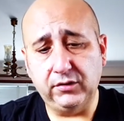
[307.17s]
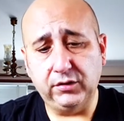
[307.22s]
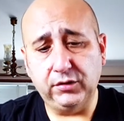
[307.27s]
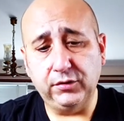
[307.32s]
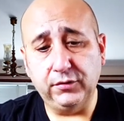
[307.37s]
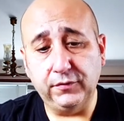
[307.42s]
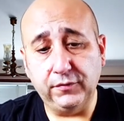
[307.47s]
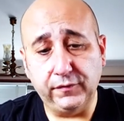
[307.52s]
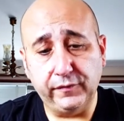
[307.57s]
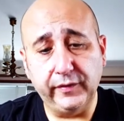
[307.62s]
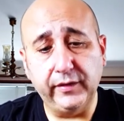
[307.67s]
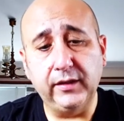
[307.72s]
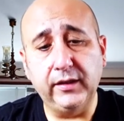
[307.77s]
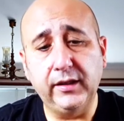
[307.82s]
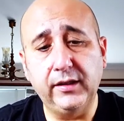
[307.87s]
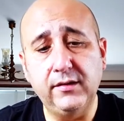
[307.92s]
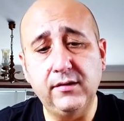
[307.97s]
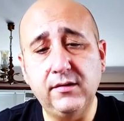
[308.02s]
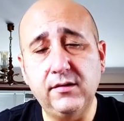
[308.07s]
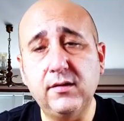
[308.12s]
to fill
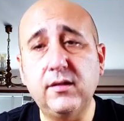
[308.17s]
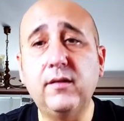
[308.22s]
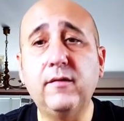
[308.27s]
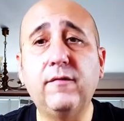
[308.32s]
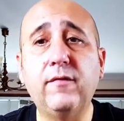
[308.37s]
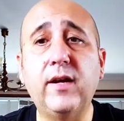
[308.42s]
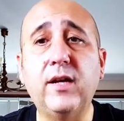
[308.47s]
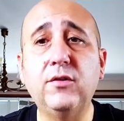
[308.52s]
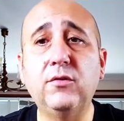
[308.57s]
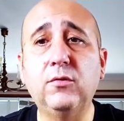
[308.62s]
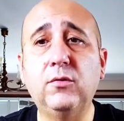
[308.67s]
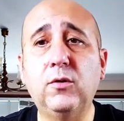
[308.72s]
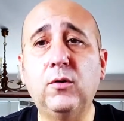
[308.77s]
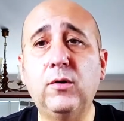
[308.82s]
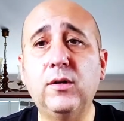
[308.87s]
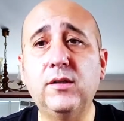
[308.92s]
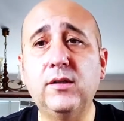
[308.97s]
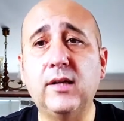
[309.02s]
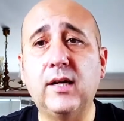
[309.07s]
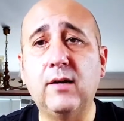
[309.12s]
in, so the flash will
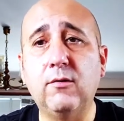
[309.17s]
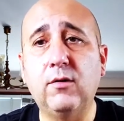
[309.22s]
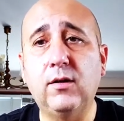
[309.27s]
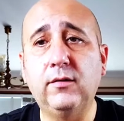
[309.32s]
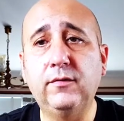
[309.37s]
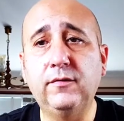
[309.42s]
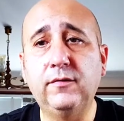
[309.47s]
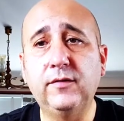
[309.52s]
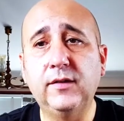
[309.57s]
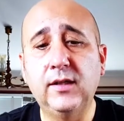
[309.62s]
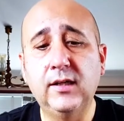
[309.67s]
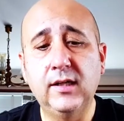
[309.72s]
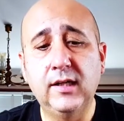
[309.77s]
always go off,